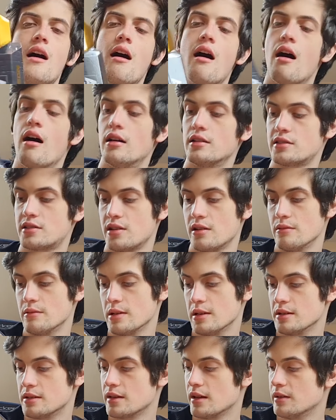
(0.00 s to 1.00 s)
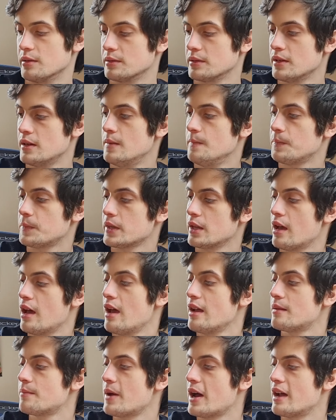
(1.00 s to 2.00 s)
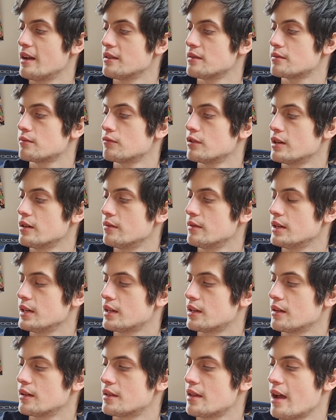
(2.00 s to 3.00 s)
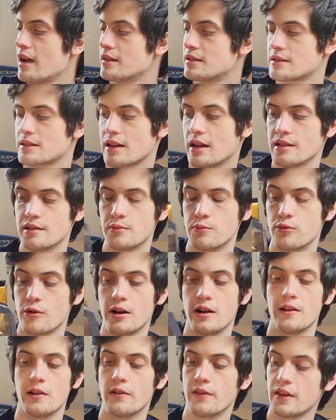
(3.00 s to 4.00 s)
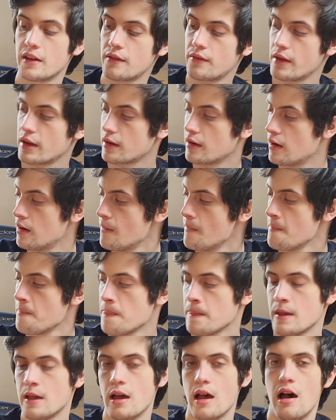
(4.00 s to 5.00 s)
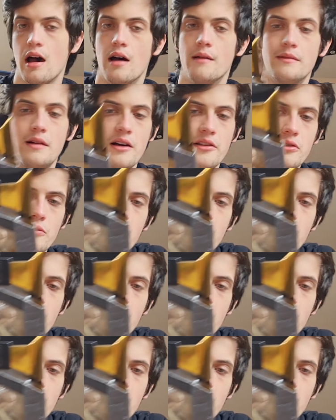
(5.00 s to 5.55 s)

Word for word: uh, so detailed. The headband, really, really good. Head scan's brilliant on this figure. Um, and the